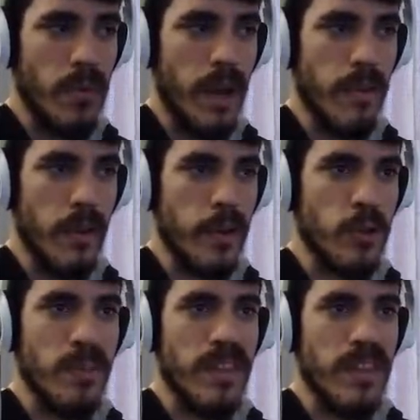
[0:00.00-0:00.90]
I've already
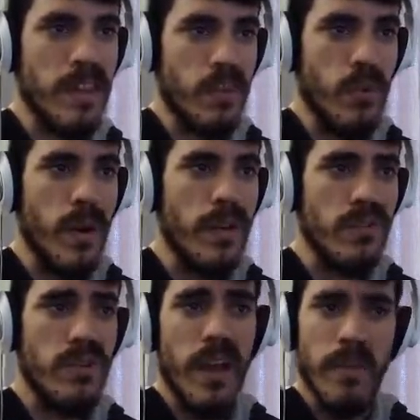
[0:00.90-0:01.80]
explained it like
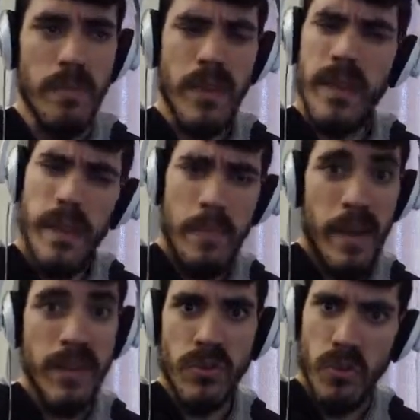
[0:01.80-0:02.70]
twice, and
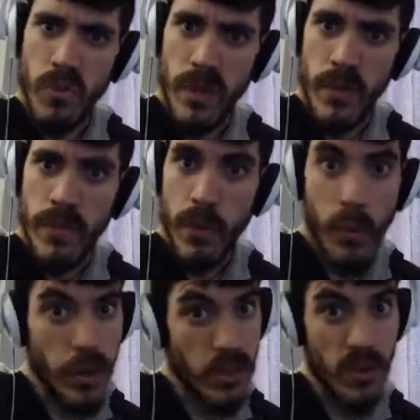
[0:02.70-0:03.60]
past the 20th
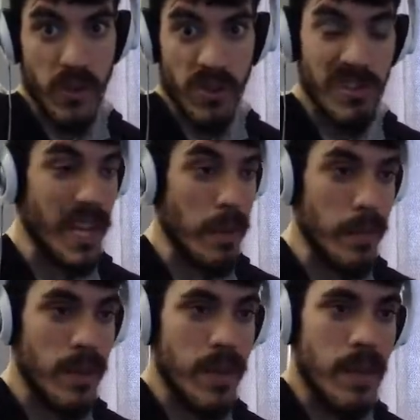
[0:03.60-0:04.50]
floor it's all the same.
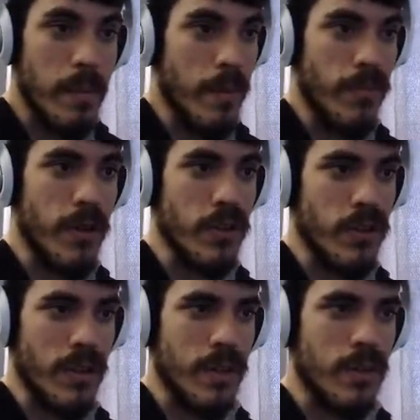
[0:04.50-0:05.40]
But
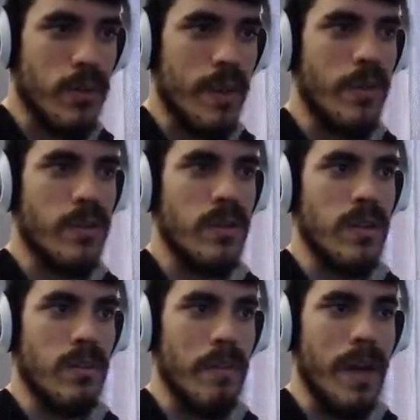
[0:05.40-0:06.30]
first, let's go down this
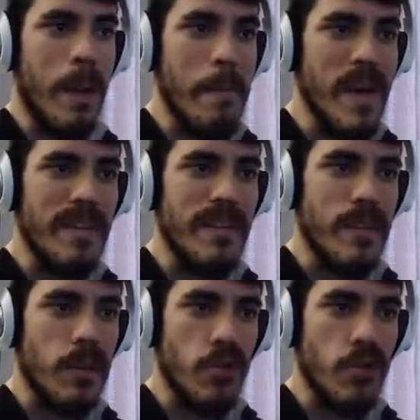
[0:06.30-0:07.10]
amazing little